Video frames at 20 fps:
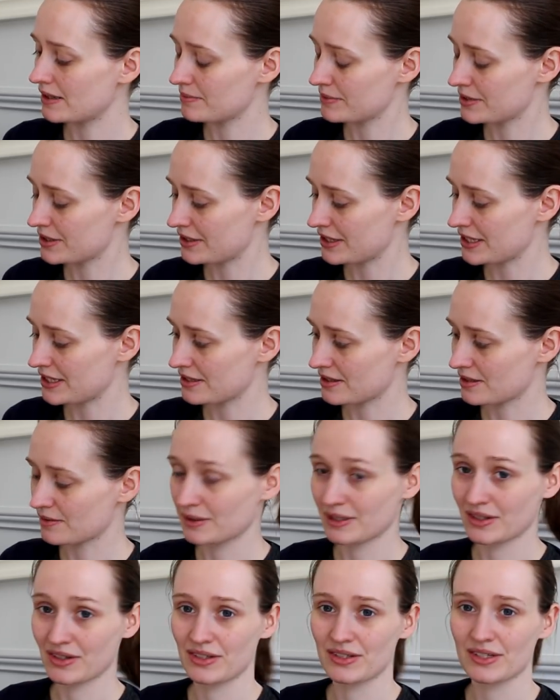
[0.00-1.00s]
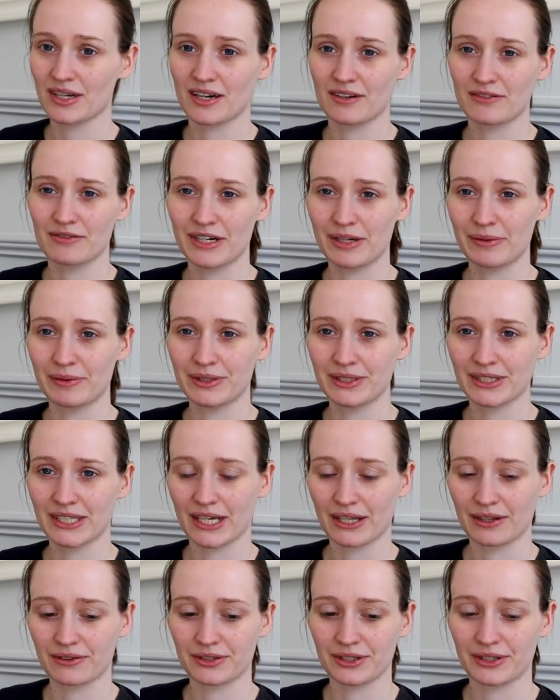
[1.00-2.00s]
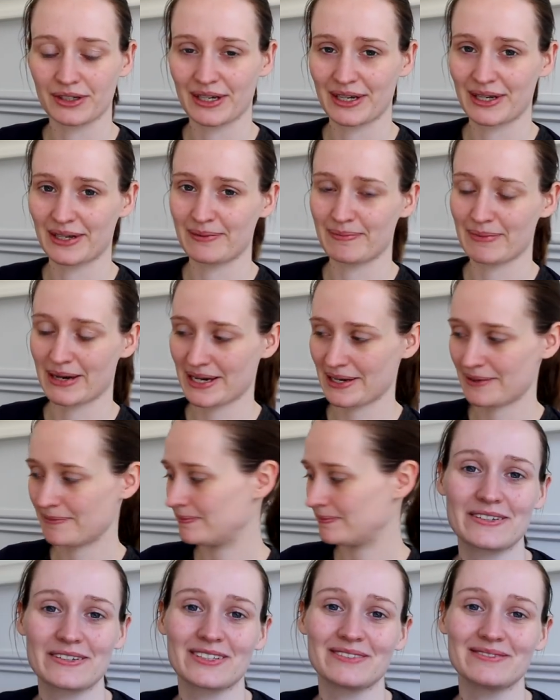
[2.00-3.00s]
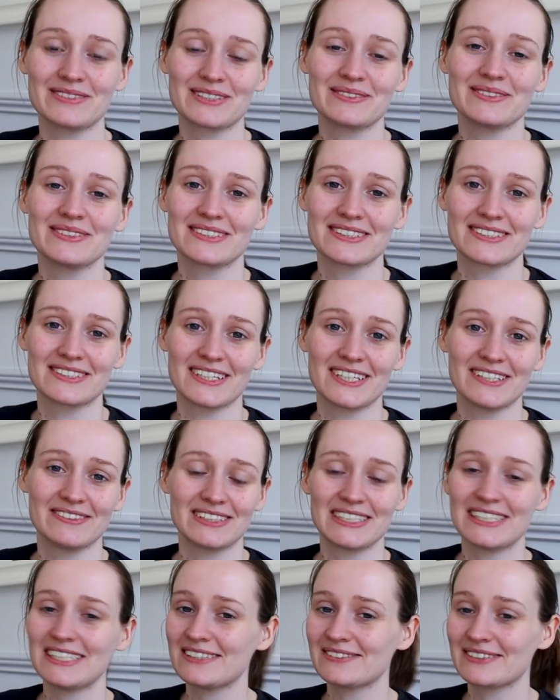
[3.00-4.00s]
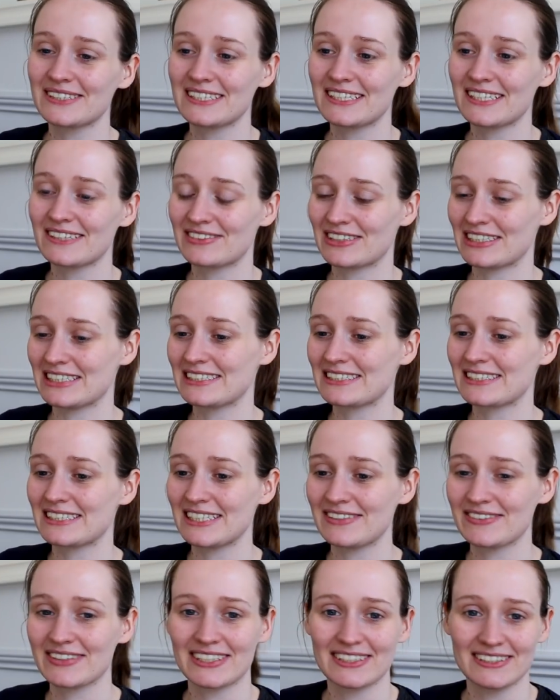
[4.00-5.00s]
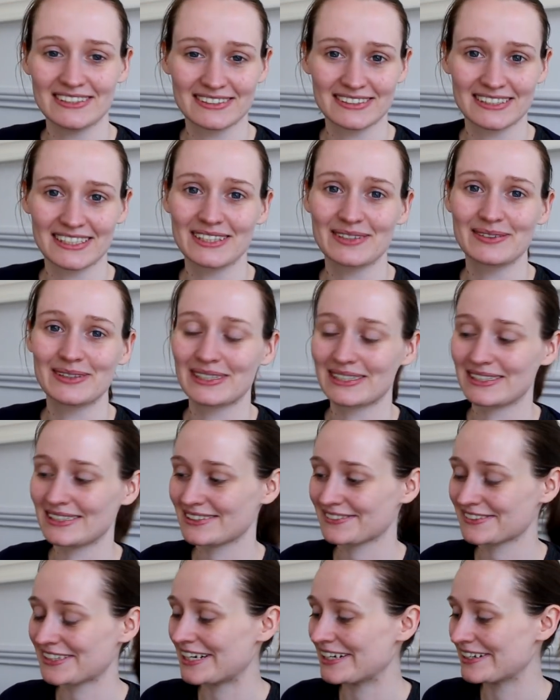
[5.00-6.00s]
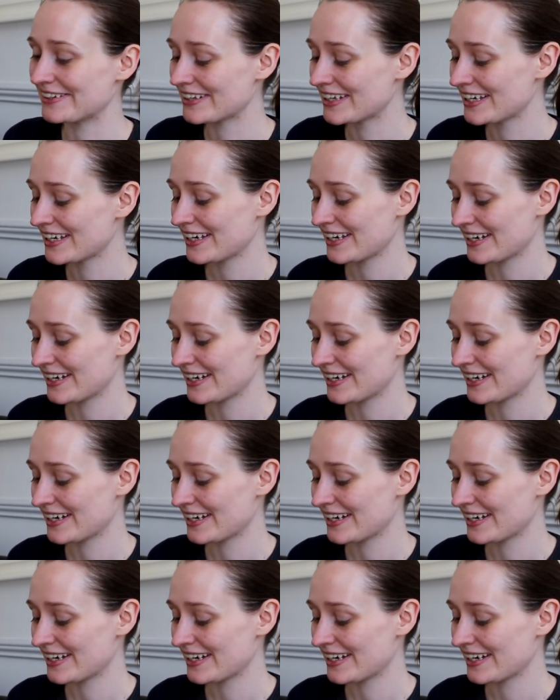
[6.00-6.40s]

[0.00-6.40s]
So these are the ones I really want to get through in May. Tom just wants to show you what he's reading and what his TBR looks like quickly as well.